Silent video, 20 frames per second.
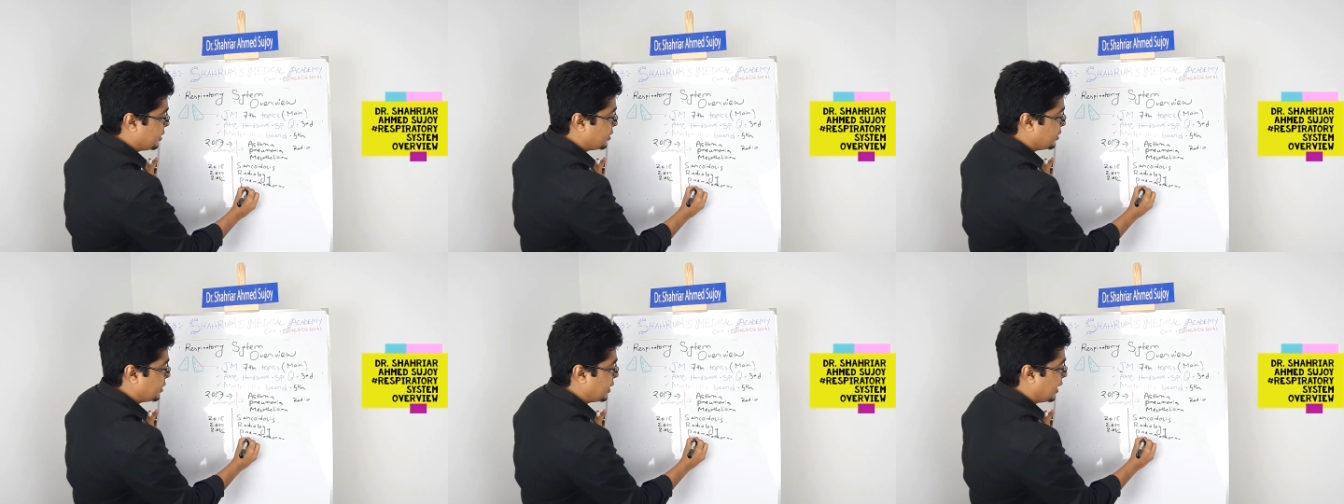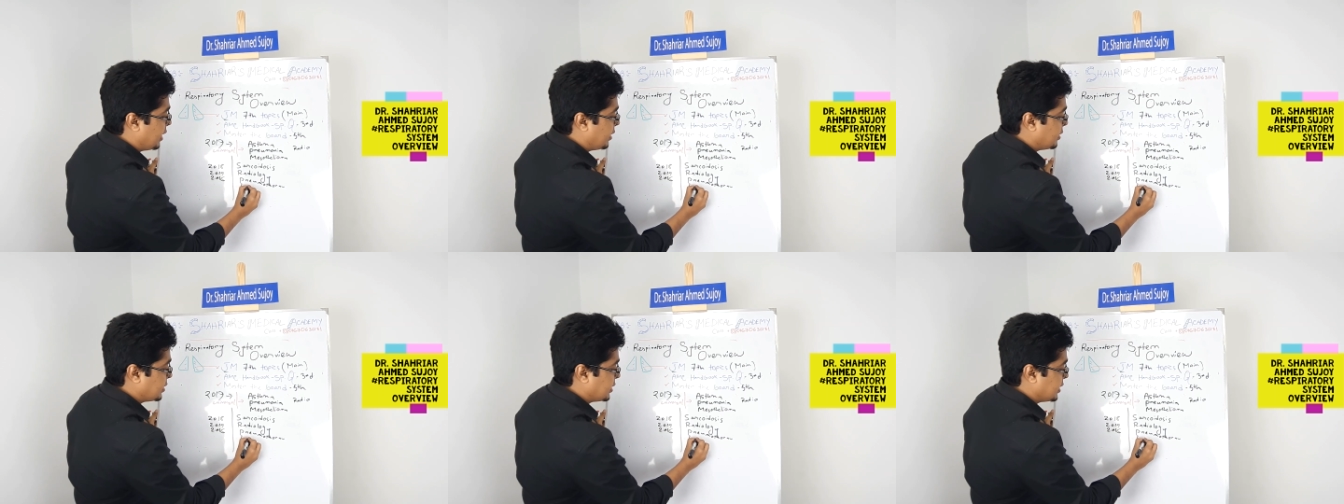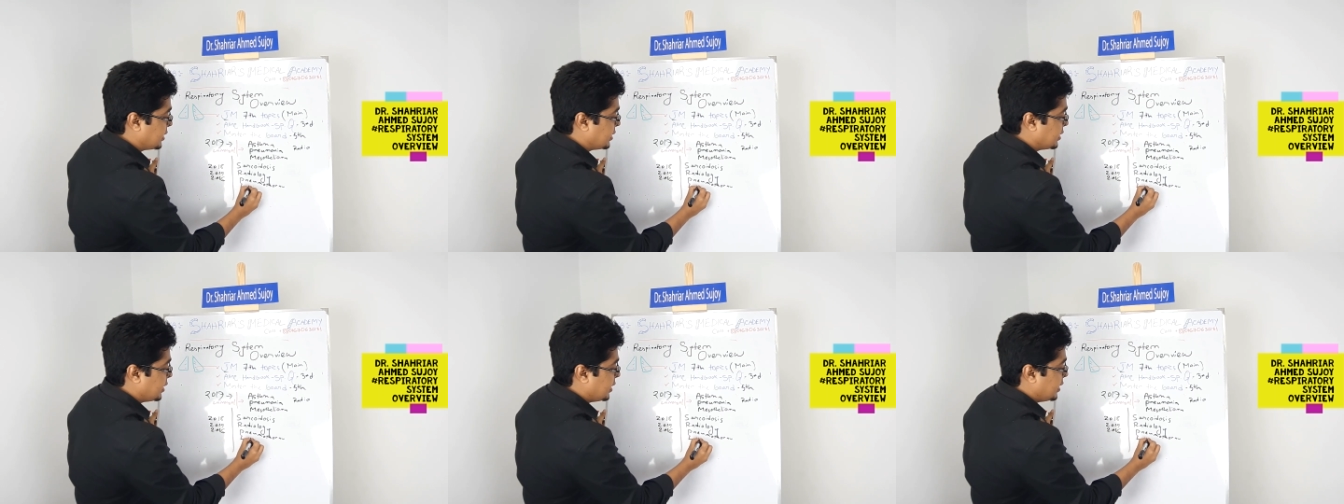
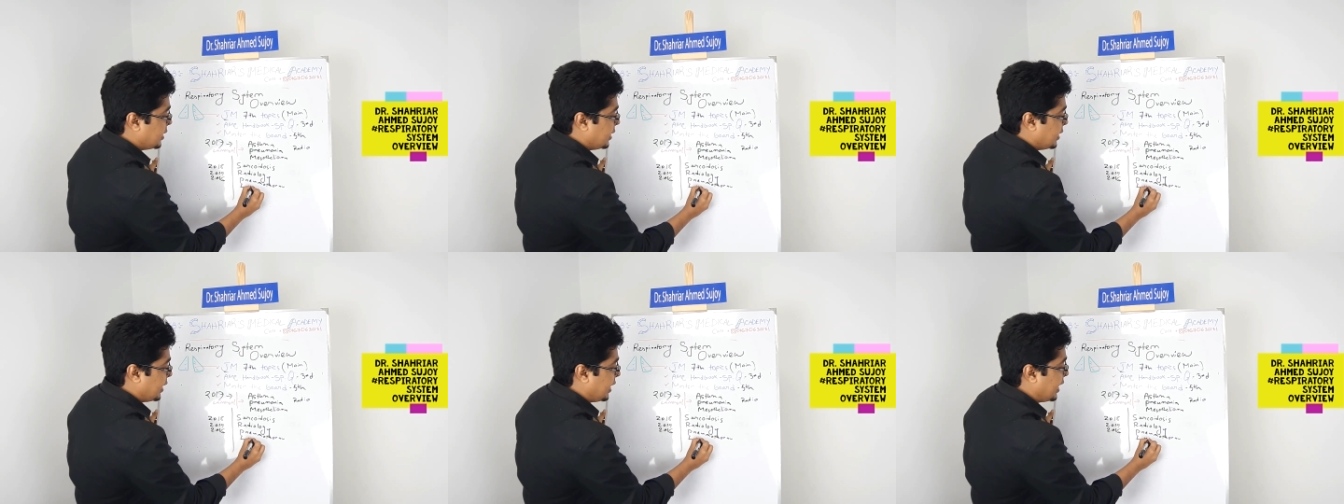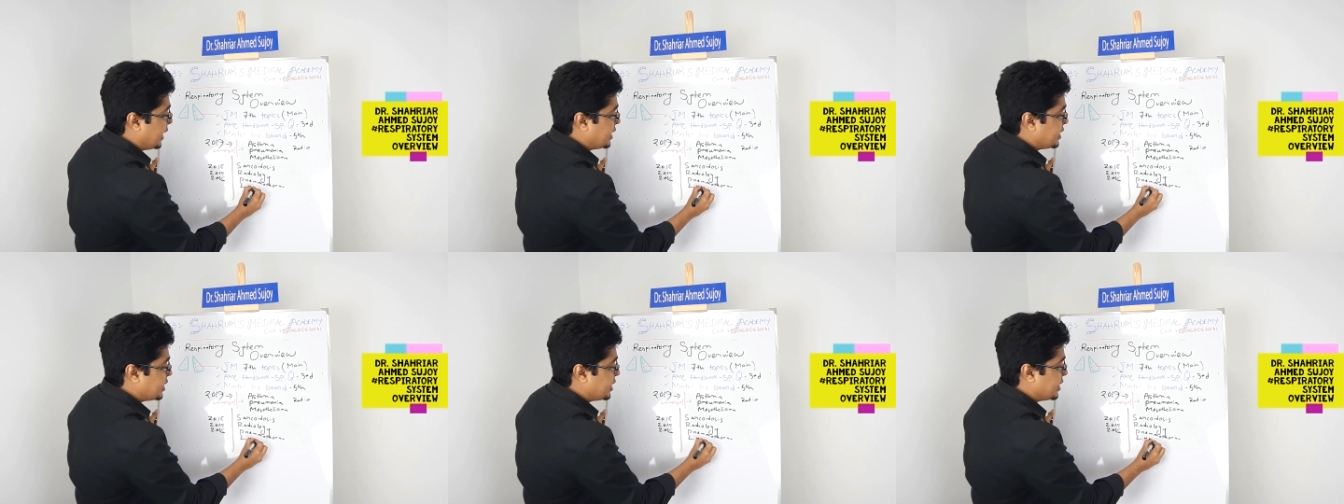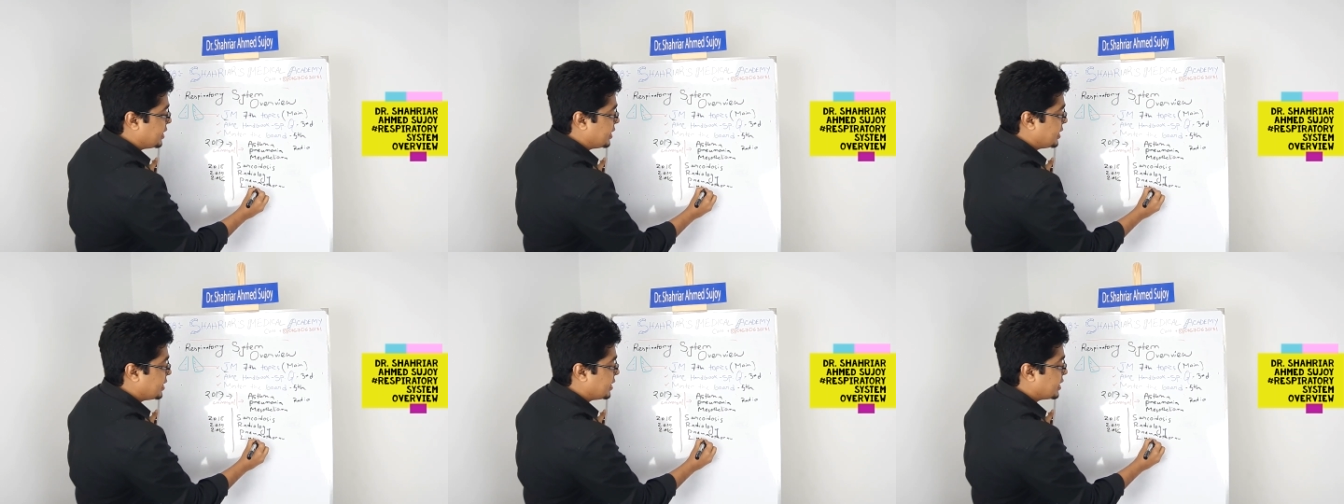
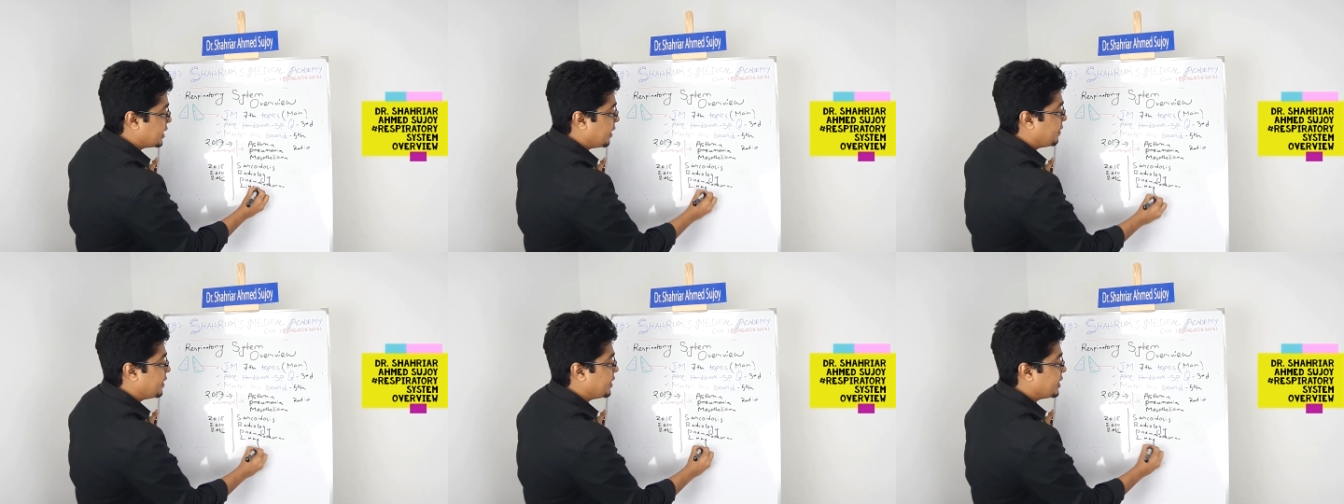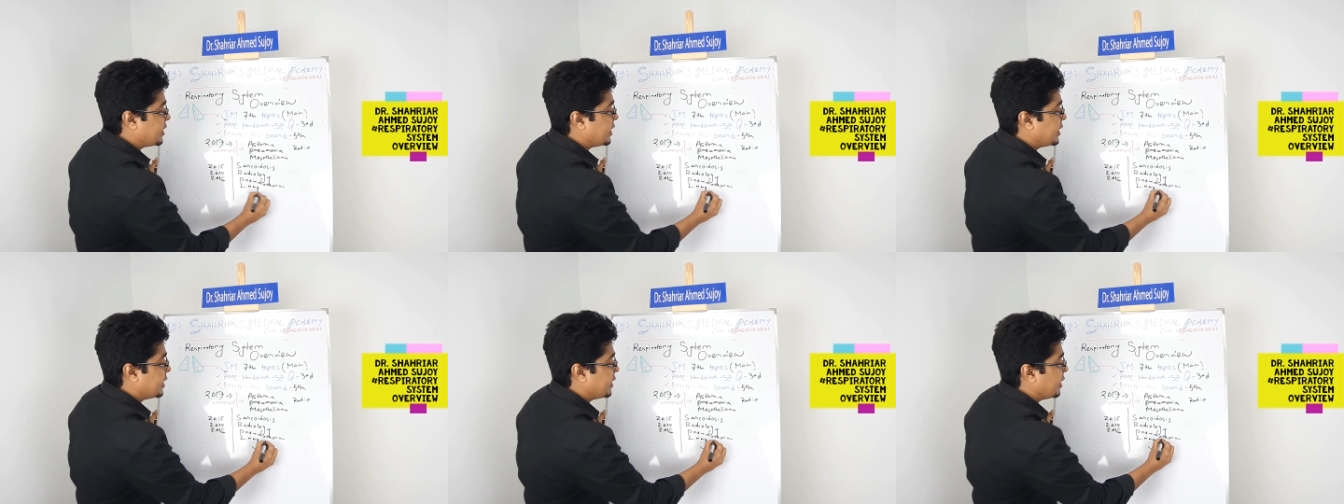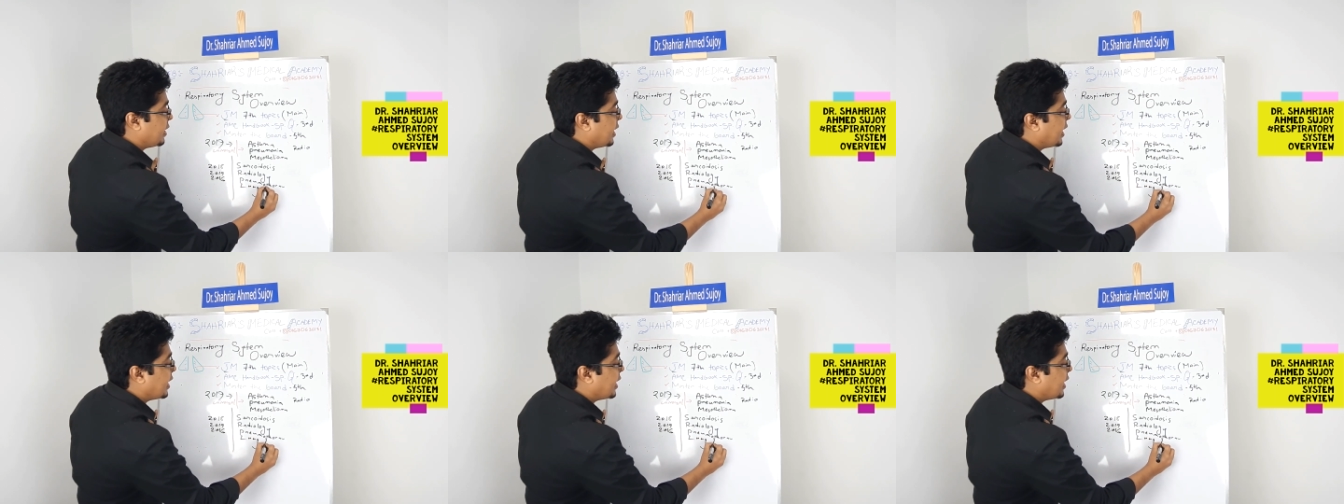2018-17,